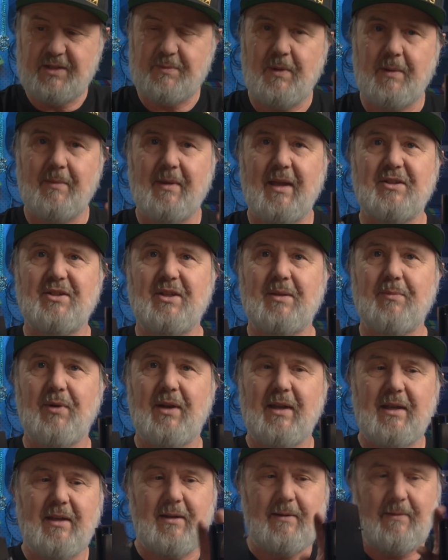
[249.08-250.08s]
my mounting
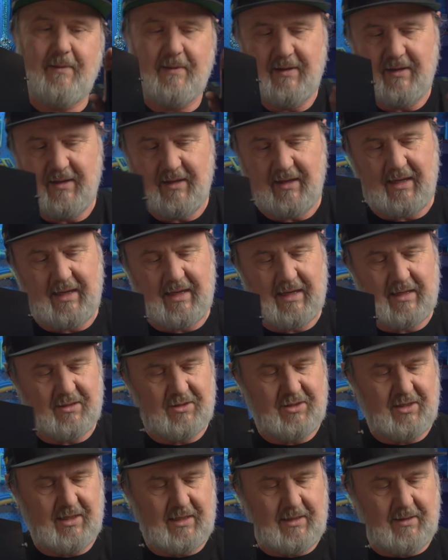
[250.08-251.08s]
bracket. And
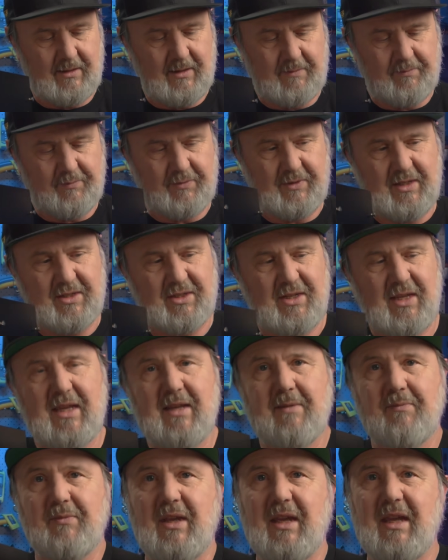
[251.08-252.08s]
there's
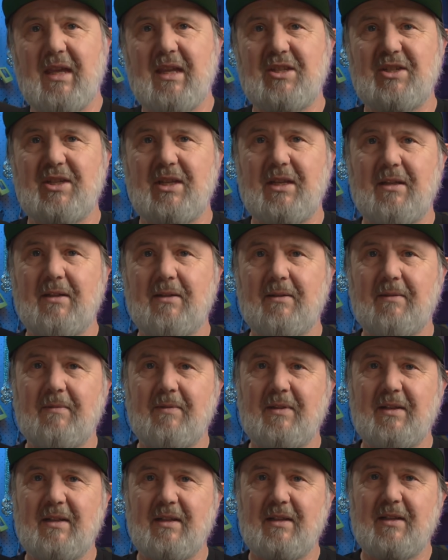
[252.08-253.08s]
a heat sink,
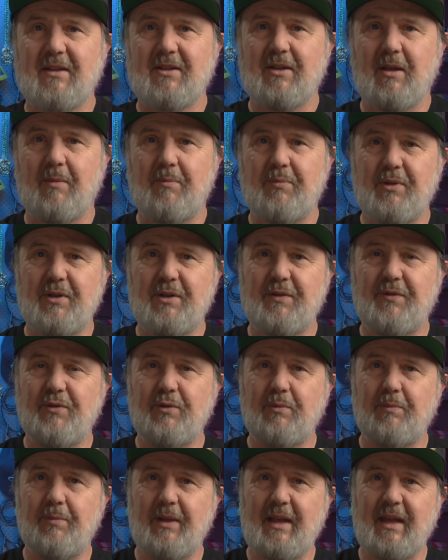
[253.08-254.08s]
a
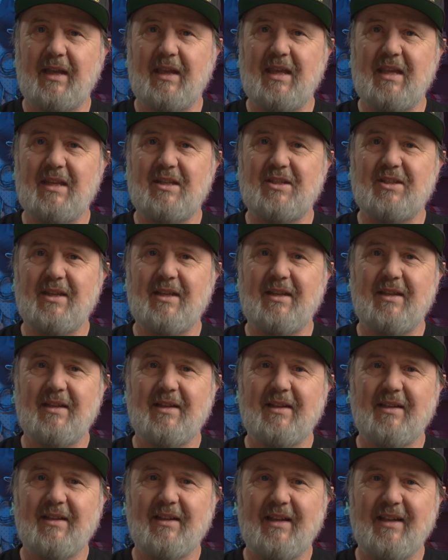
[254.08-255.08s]
beautiful black heat sink.
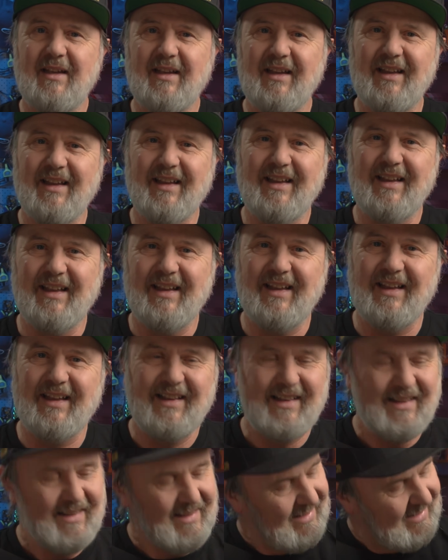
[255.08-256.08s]
If
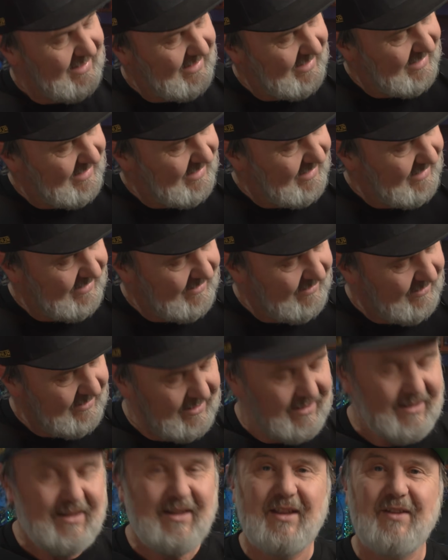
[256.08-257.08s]

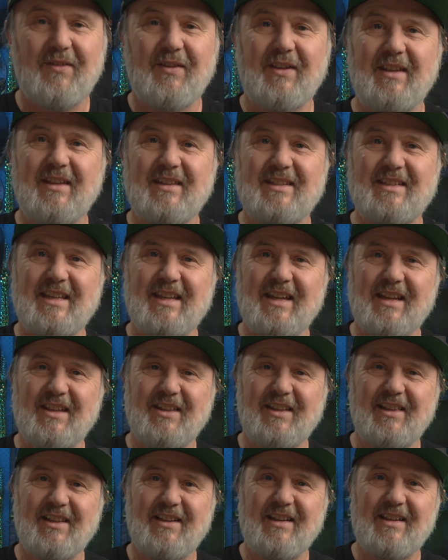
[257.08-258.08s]
you can see it in
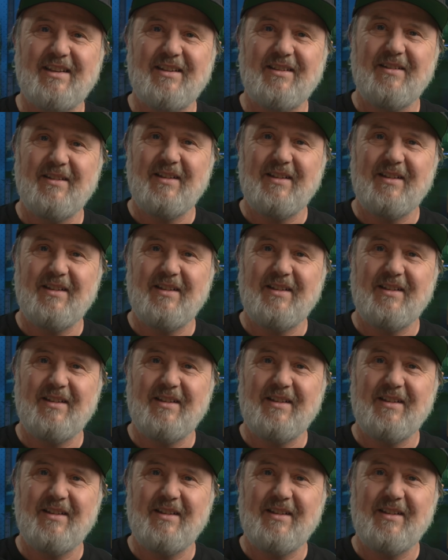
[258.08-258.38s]
the light.